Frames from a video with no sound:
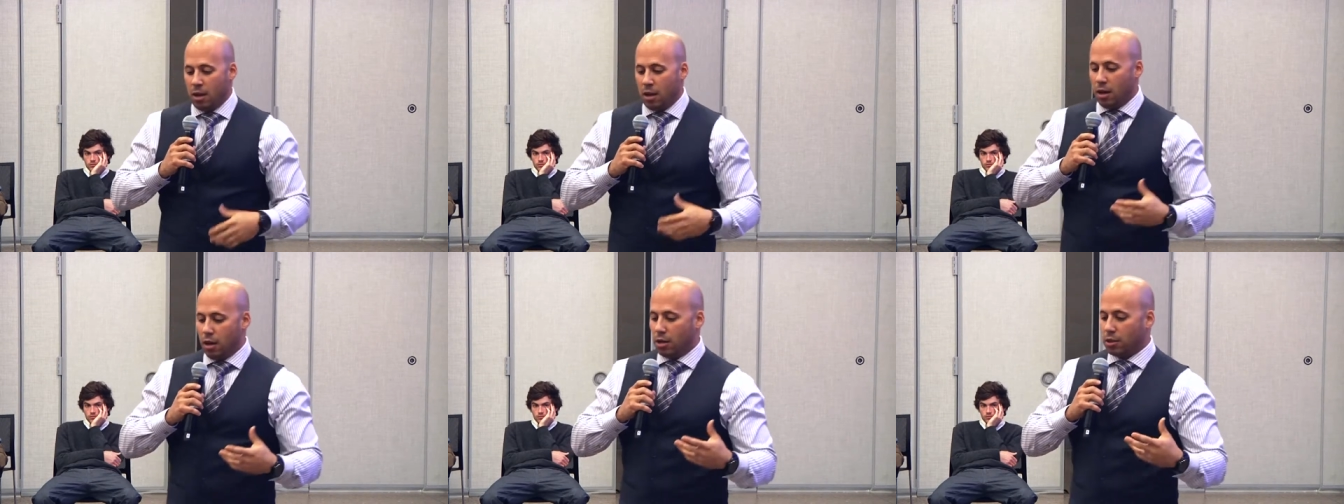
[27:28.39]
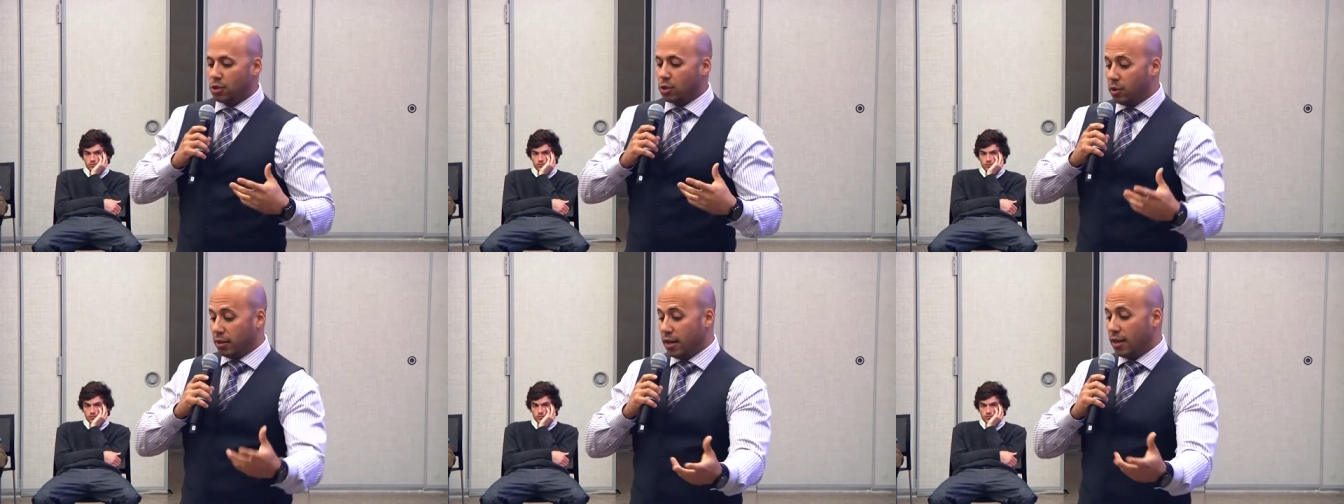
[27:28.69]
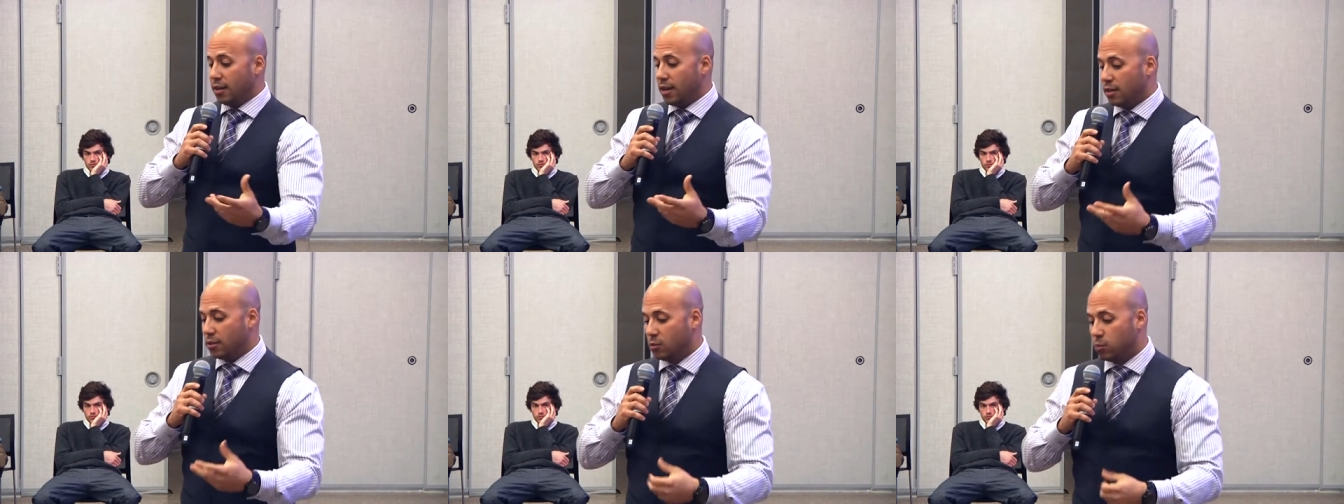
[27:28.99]
Uh, so
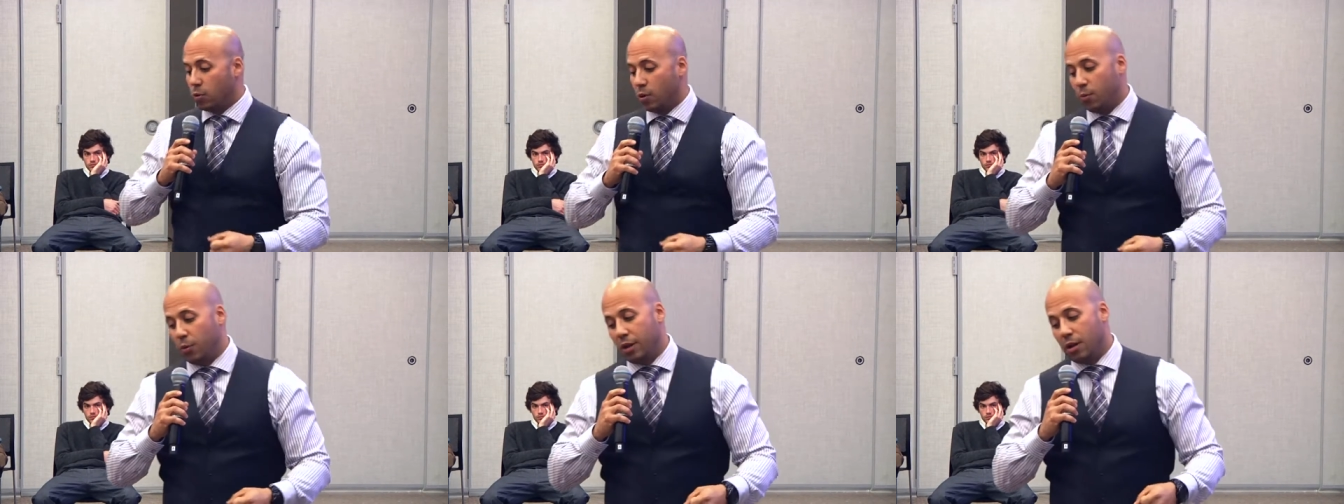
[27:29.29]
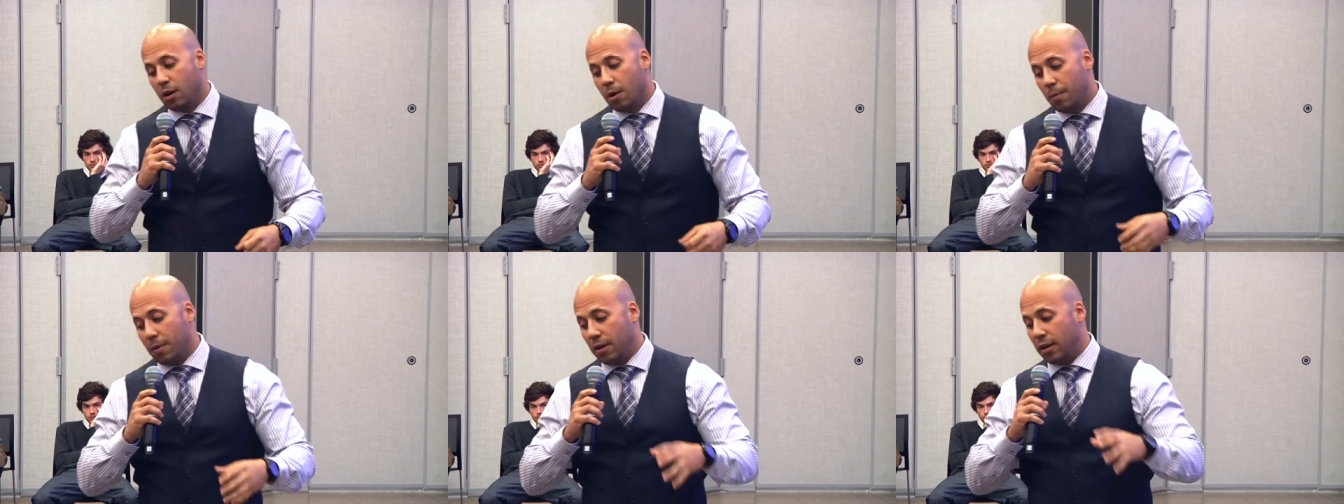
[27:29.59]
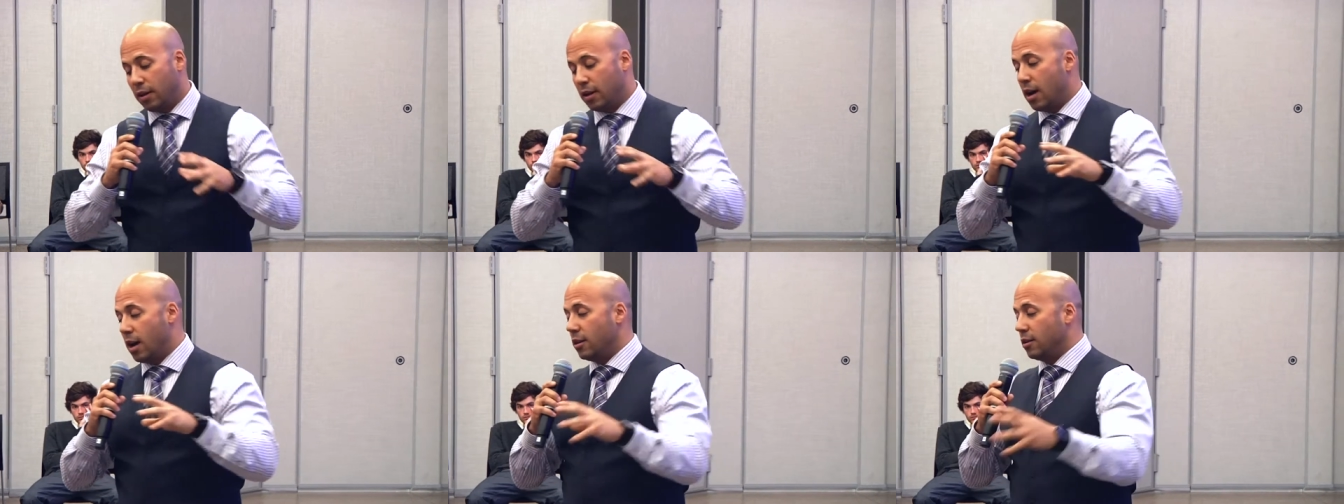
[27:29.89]
again, that's where we come
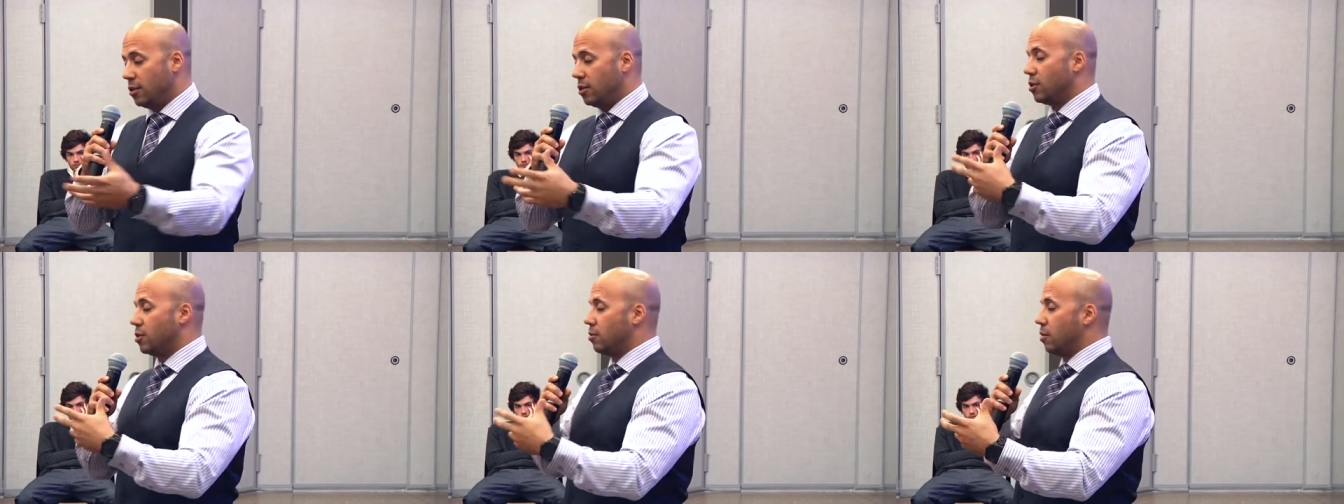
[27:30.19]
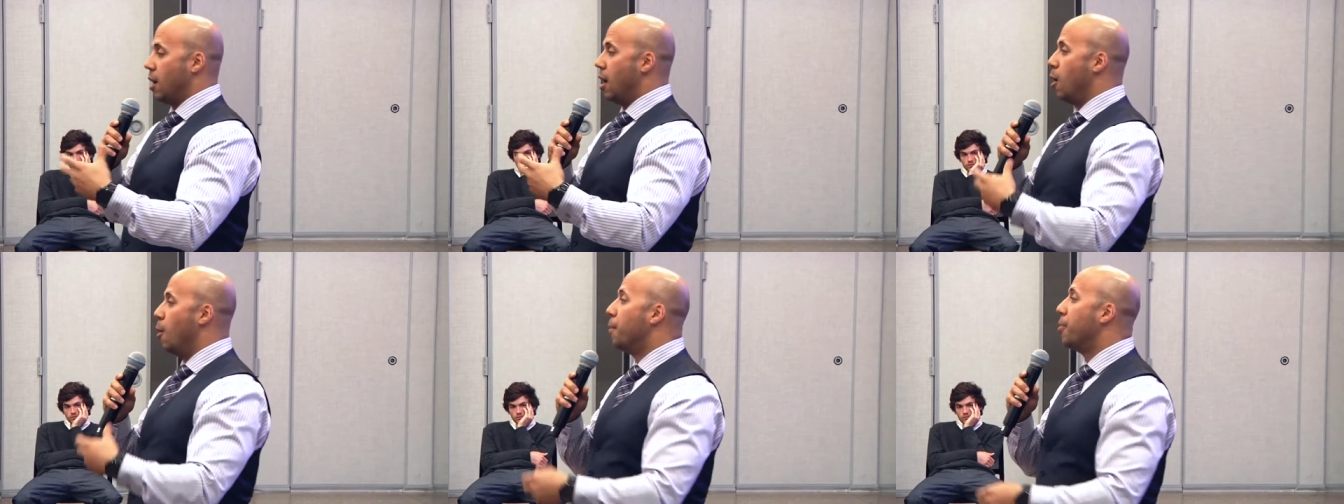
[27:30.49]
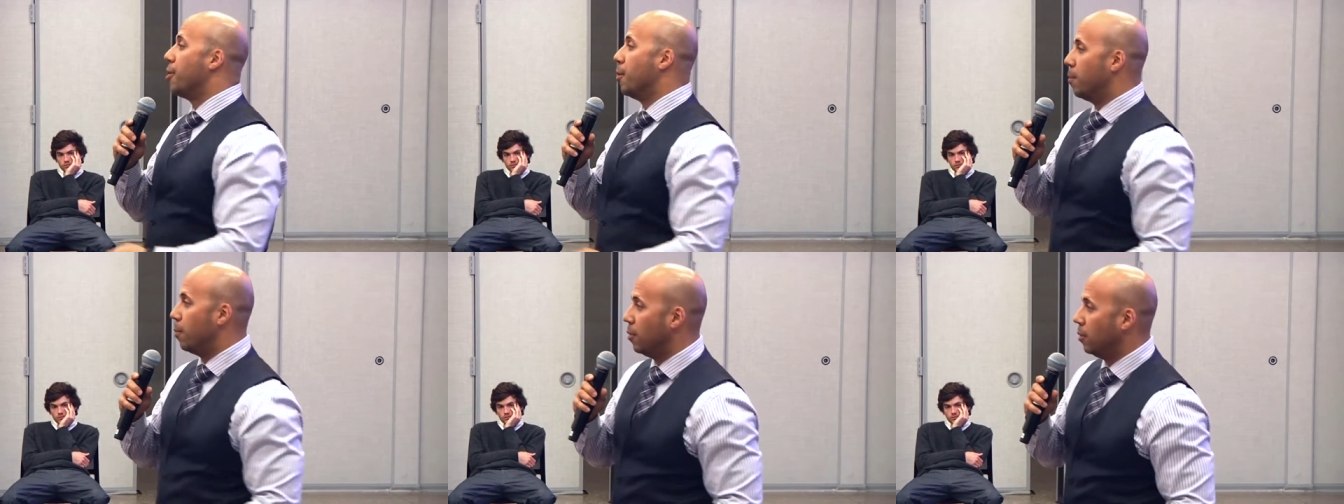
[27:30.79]
in and kind of just
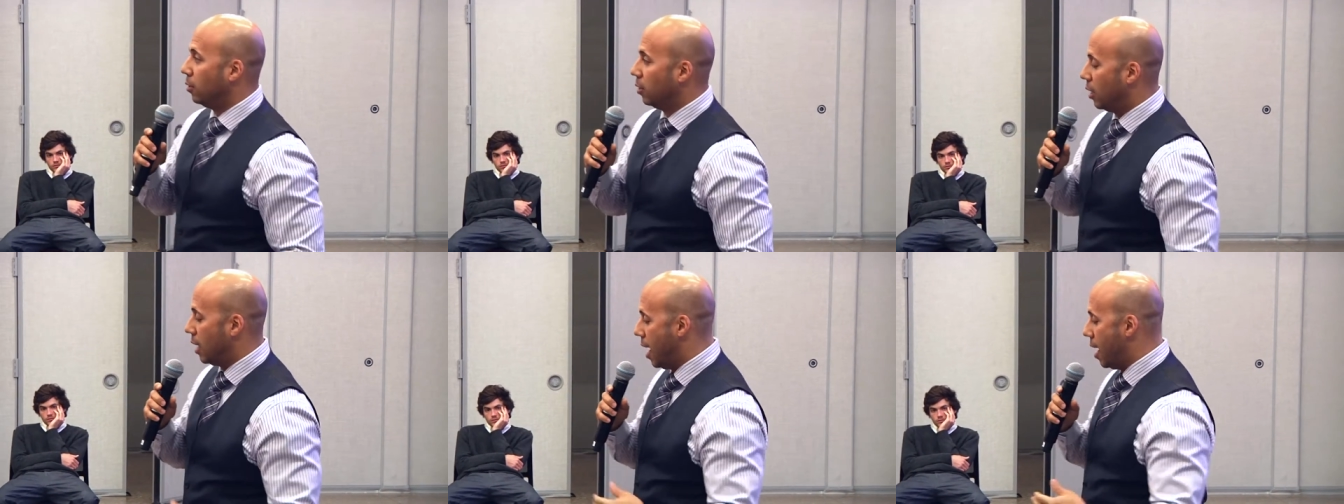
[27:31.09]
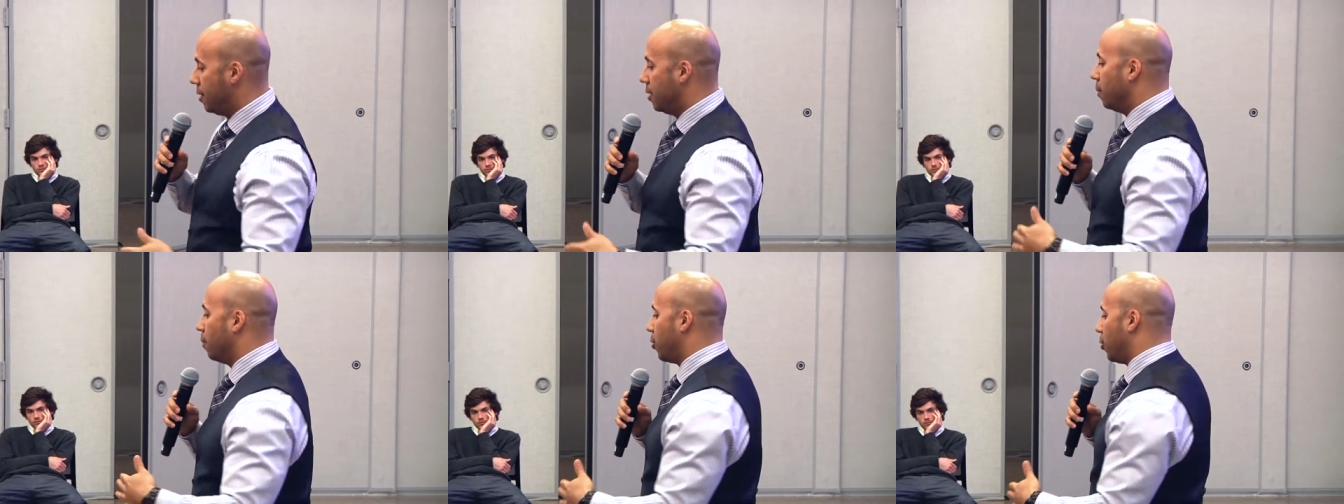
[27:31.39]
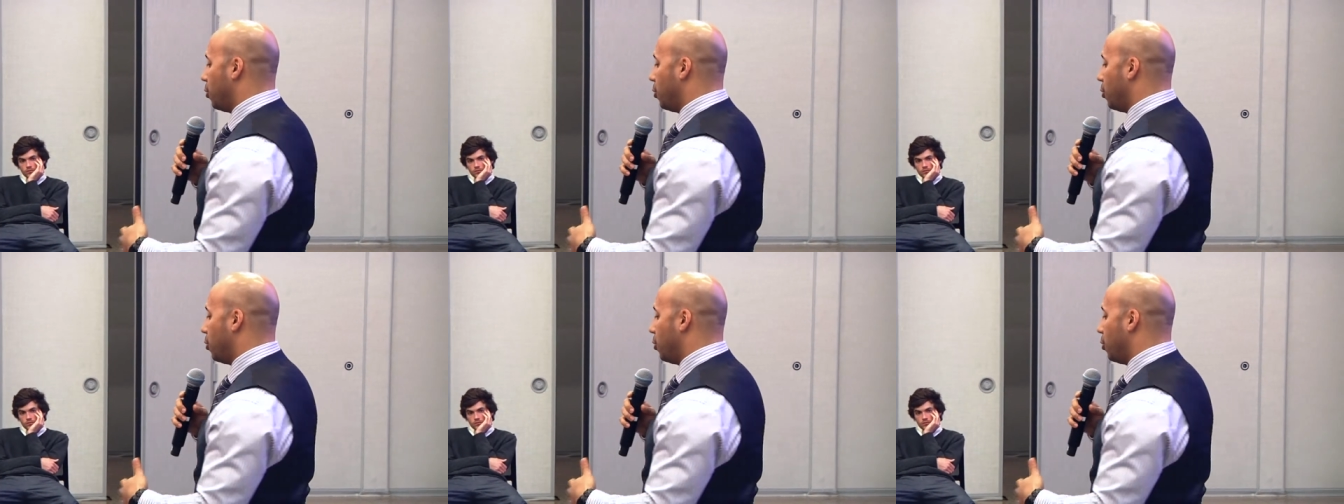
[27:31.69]
help them, guide them